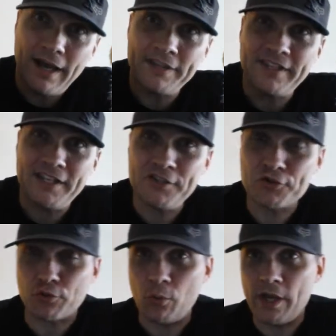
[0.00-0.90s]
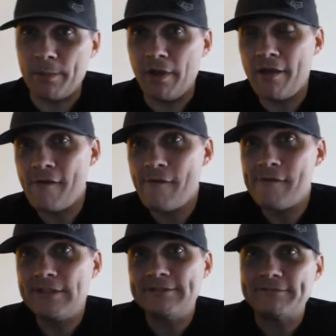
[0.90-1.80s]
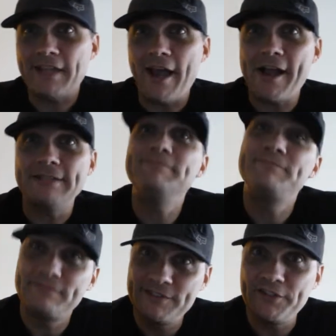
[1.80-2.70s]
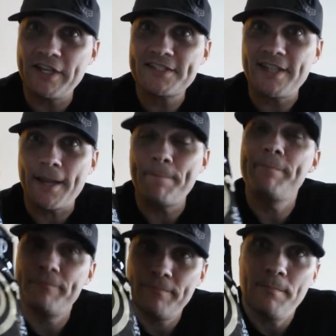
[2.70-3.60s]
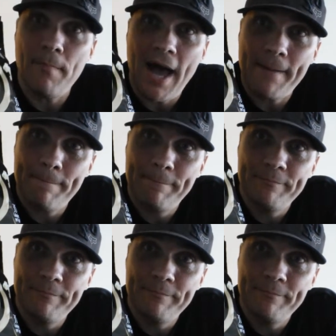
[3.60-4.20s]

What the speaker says: on the interweb. All right, till next time. Bye.